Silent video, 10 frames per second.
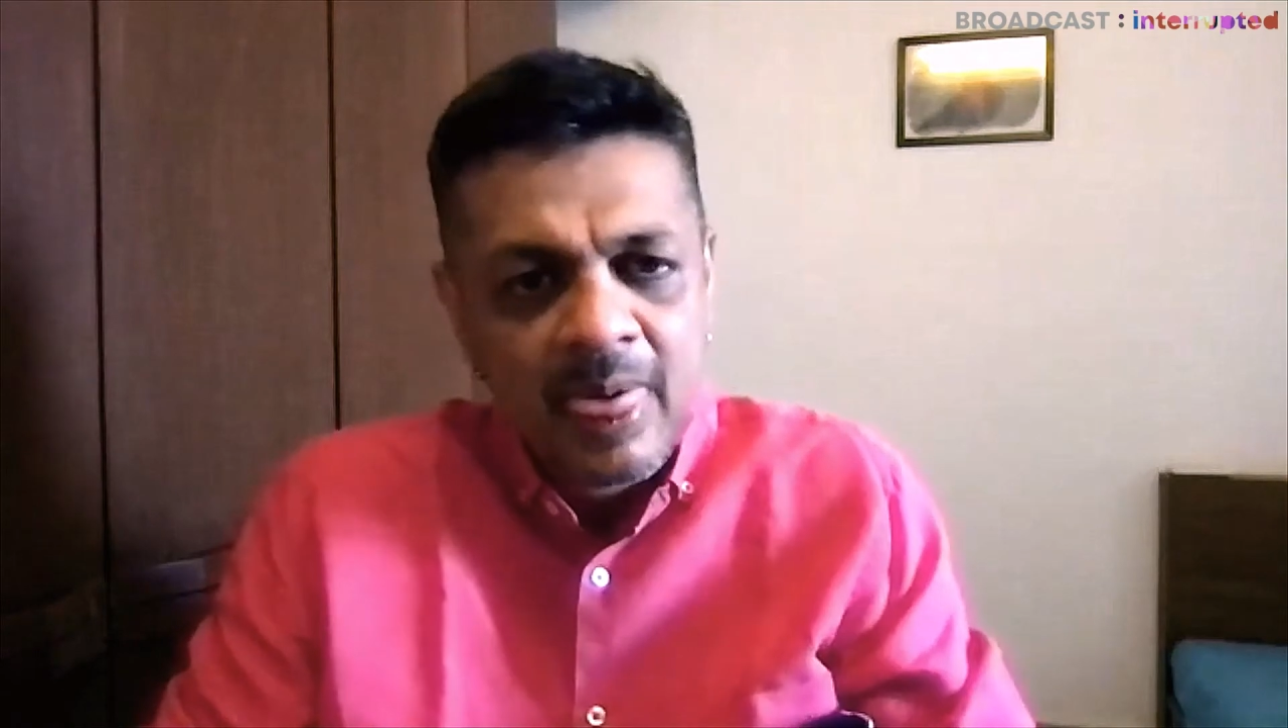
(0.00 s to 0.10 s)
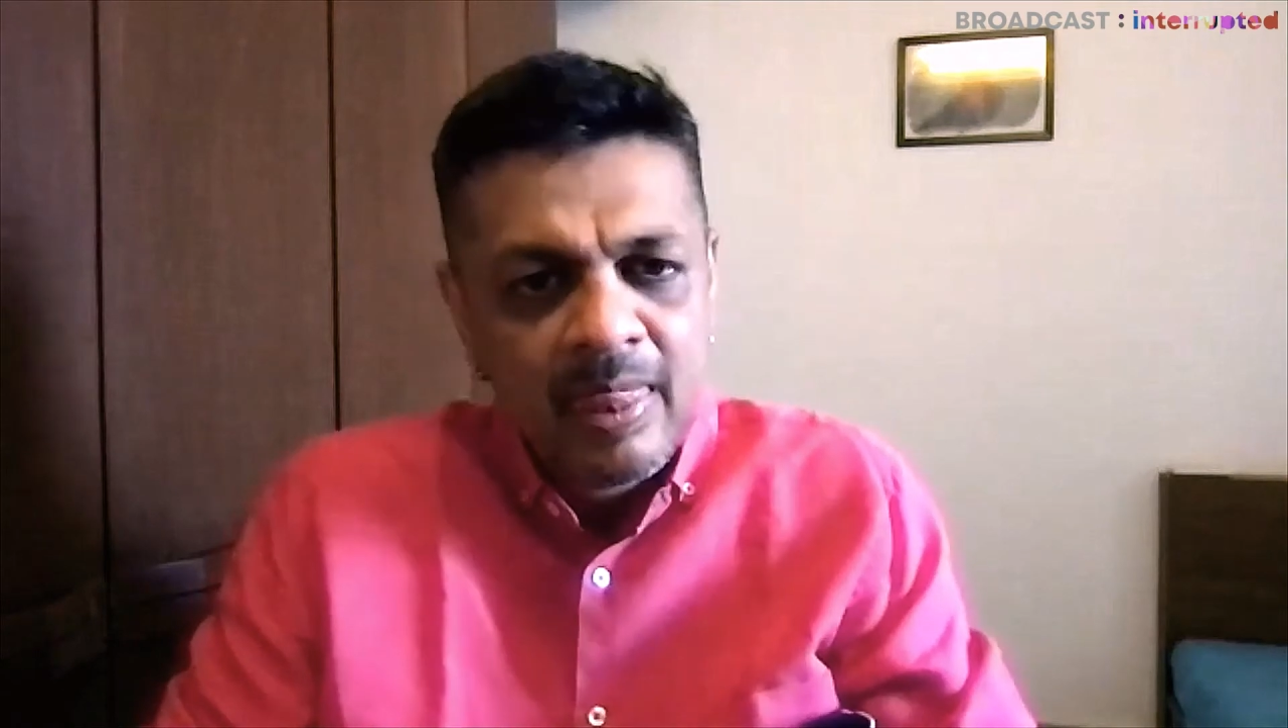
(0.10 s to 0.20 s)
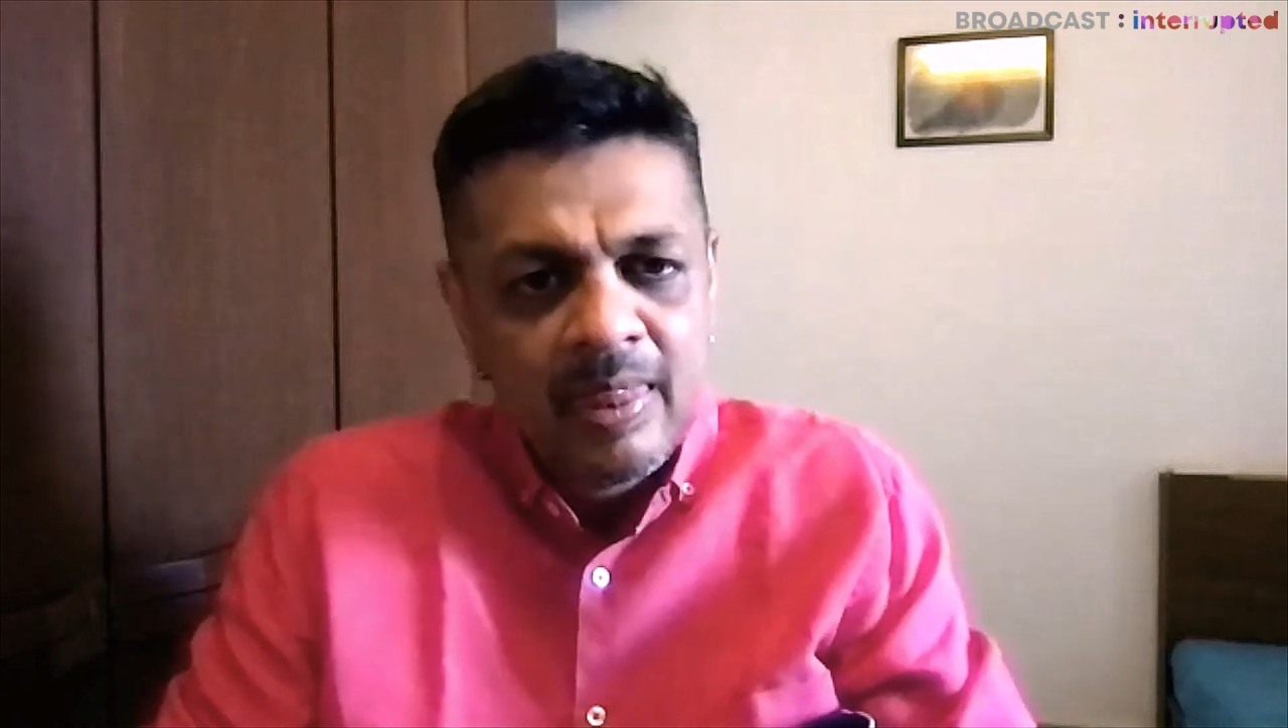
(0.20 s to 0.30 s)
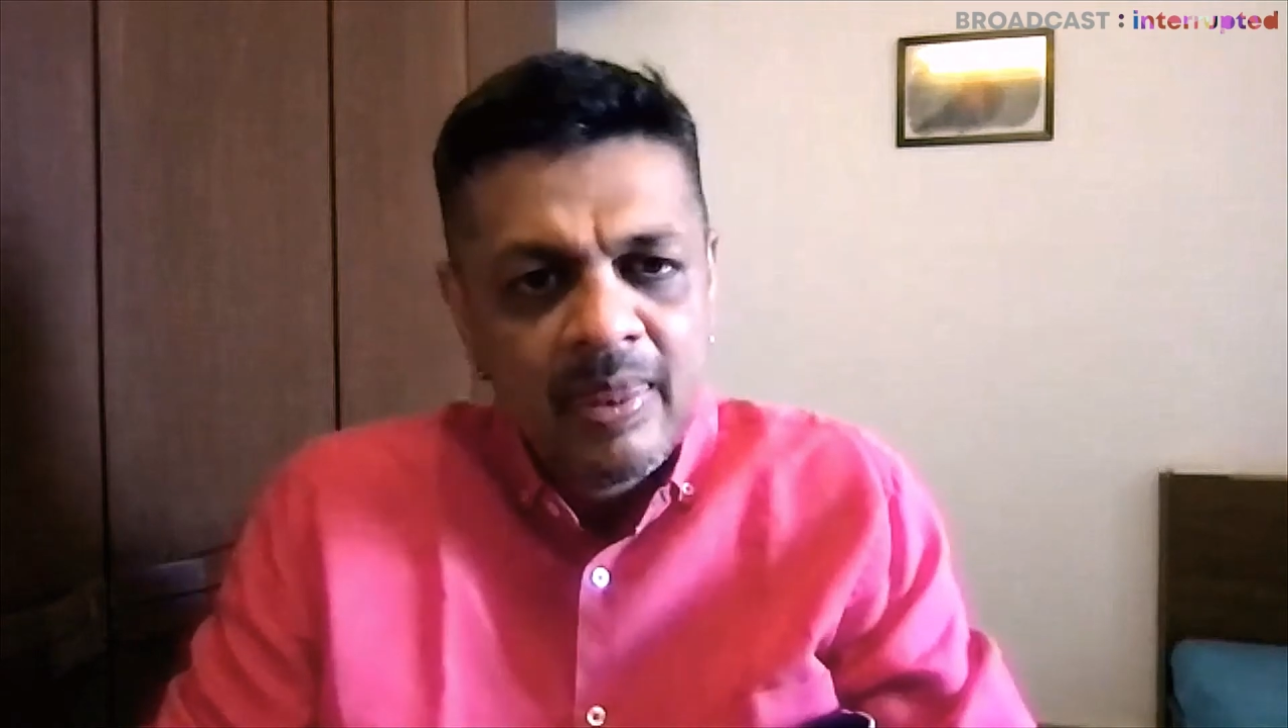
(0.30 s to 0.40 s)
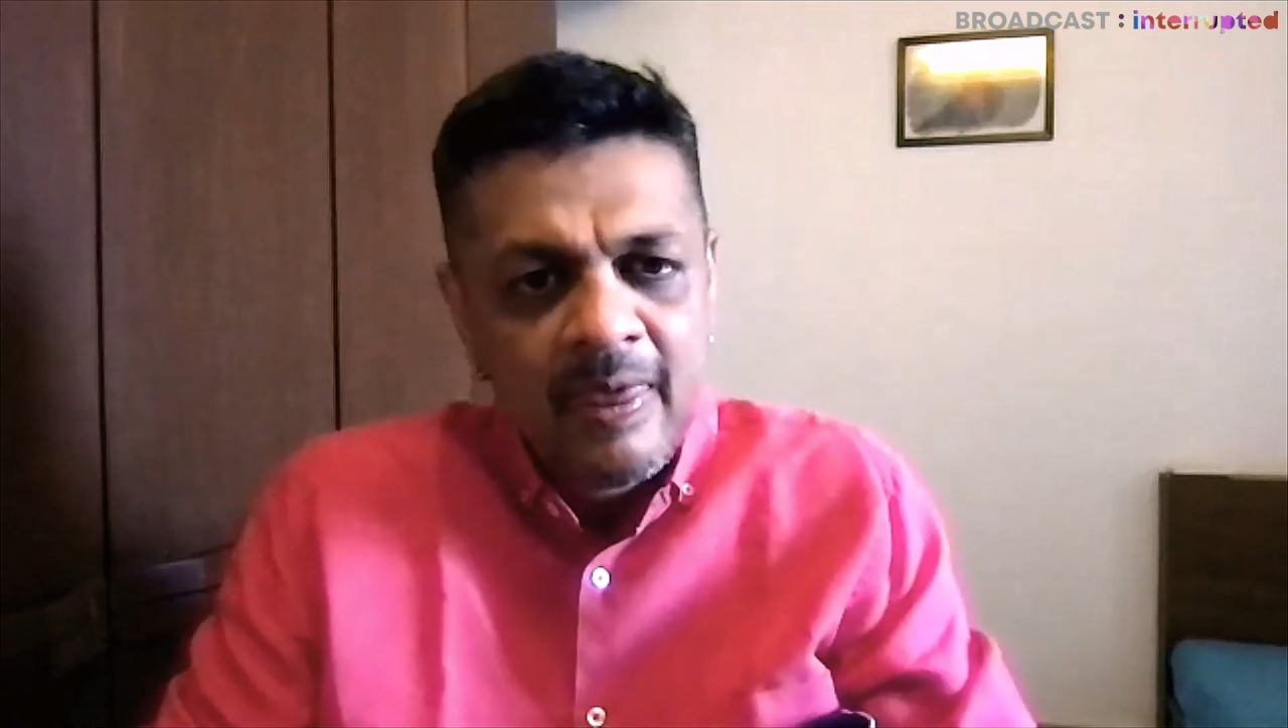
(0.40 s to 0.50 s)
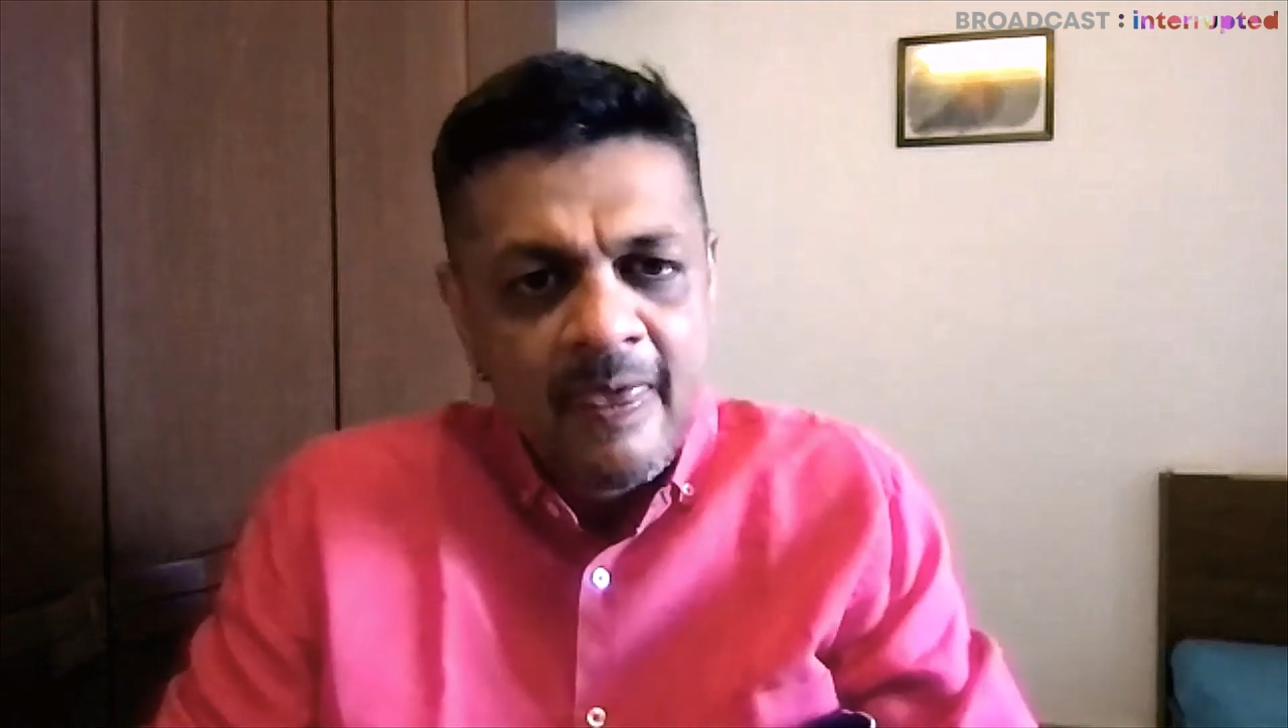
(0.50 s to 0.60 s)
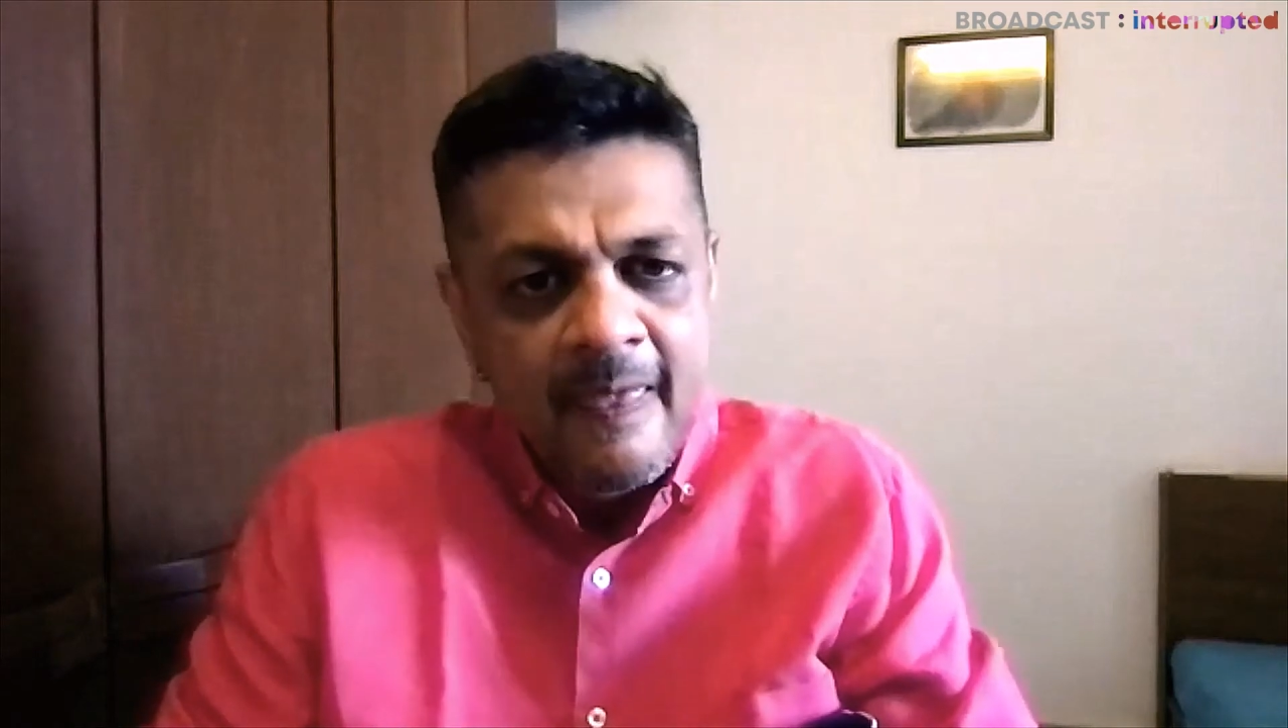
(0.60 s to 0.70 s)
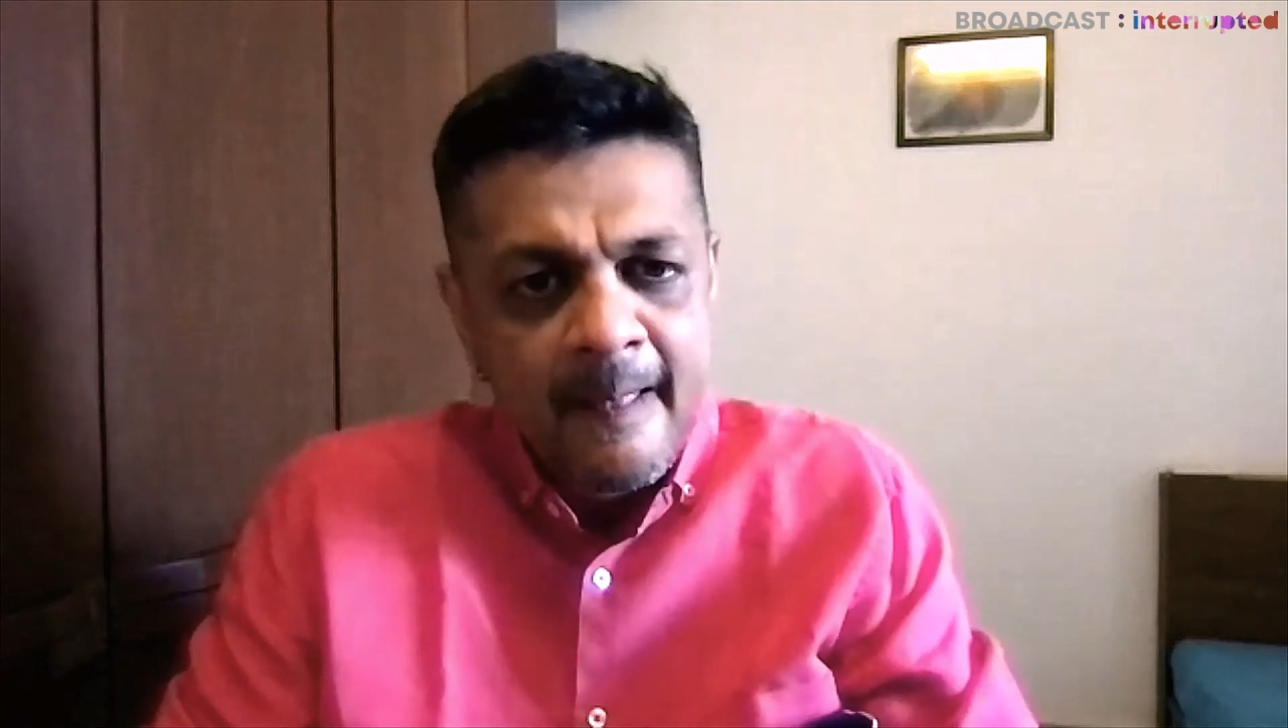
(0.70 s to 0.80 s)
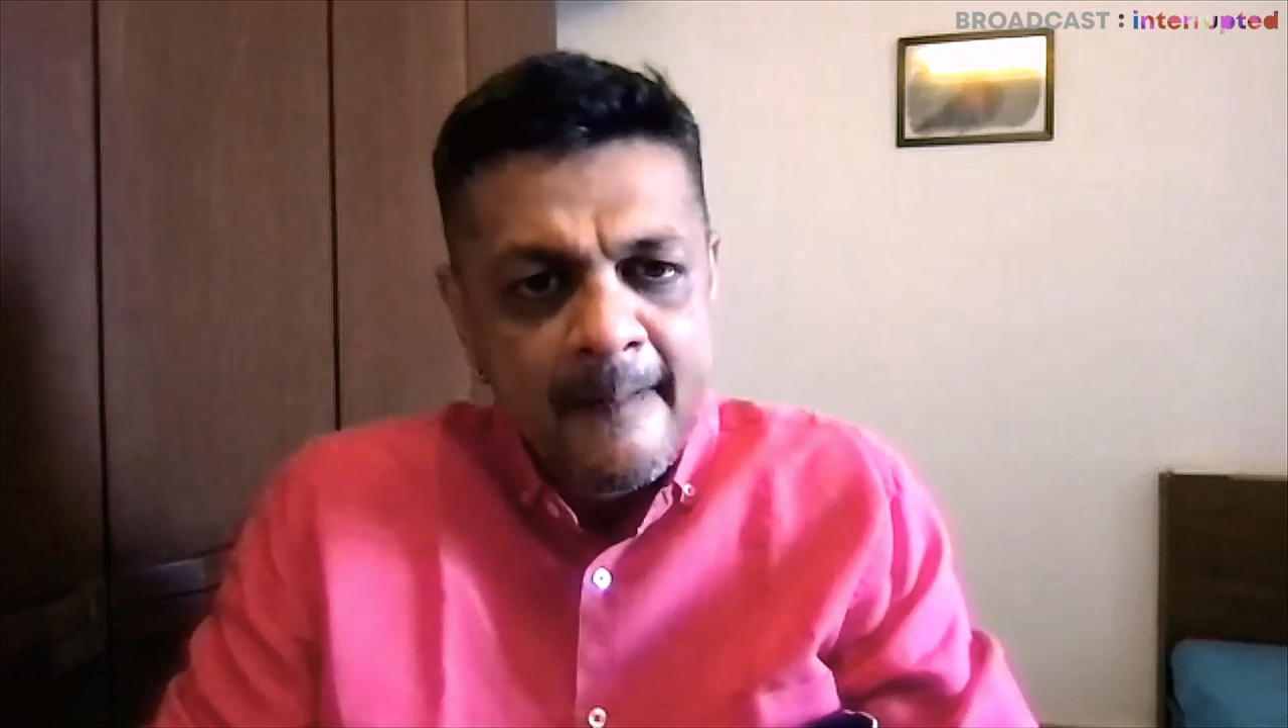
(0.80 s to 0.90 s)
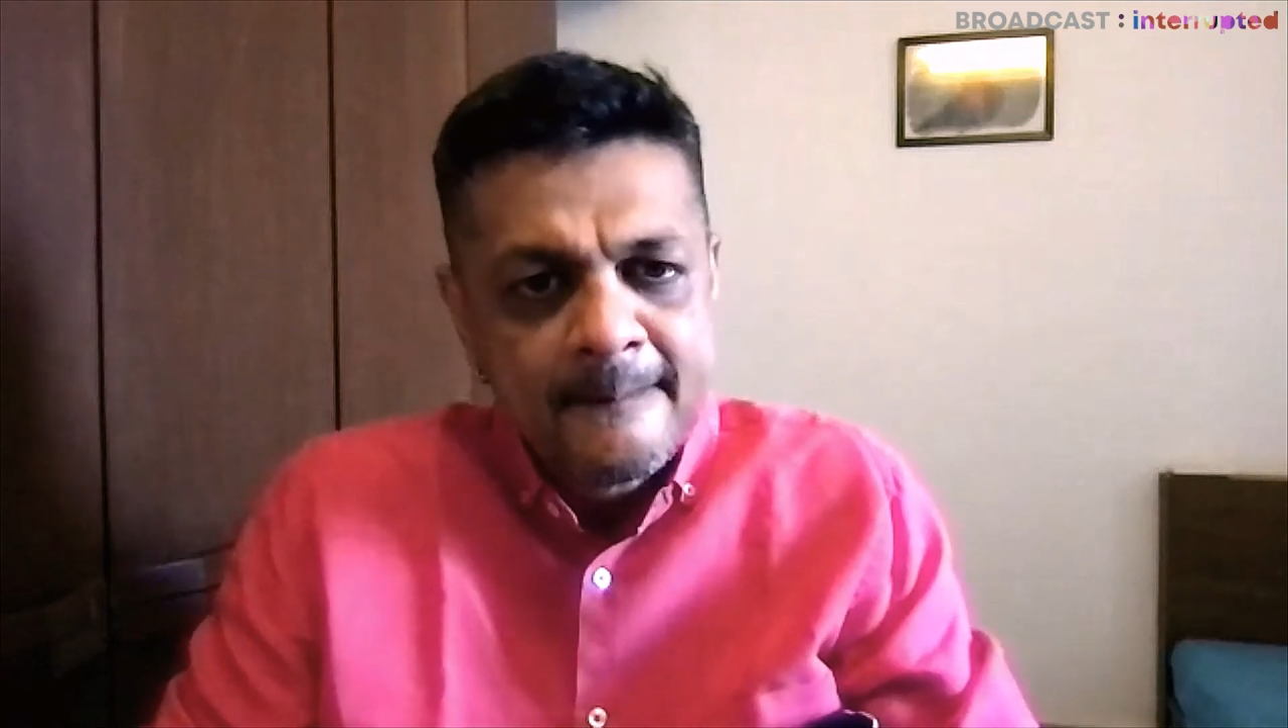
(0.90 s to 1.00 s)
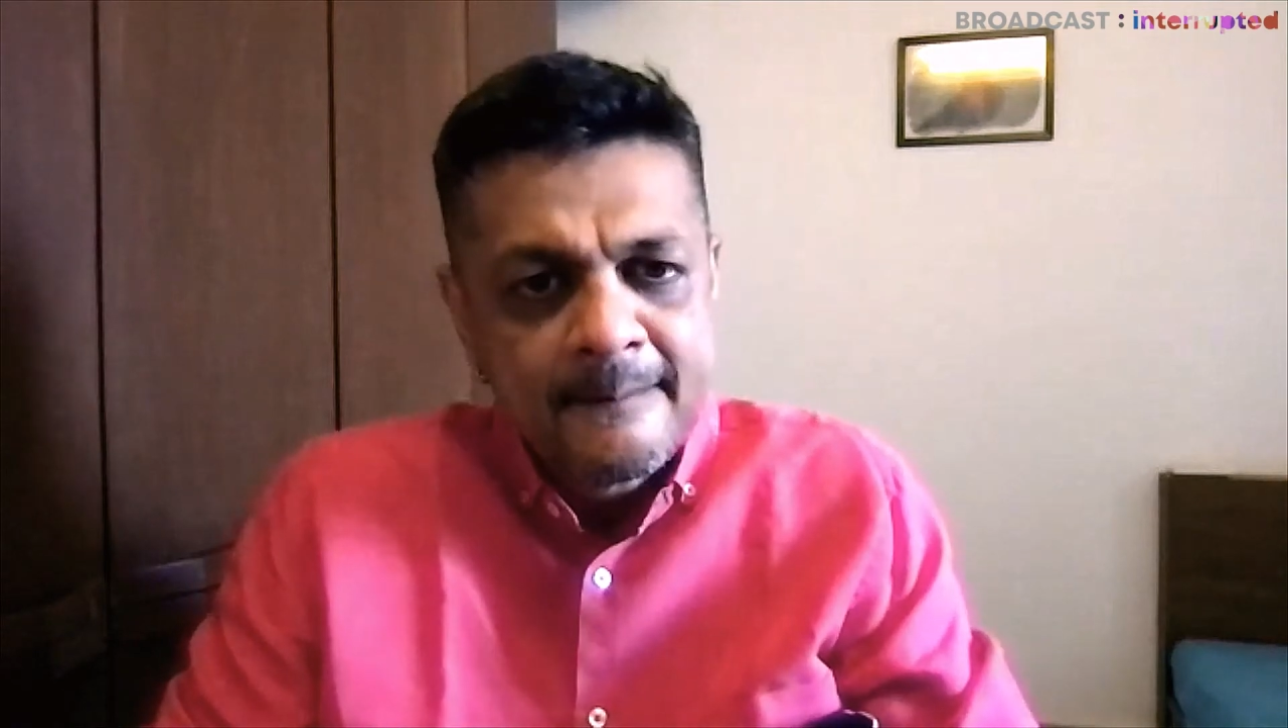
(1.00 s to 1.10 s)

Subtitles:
already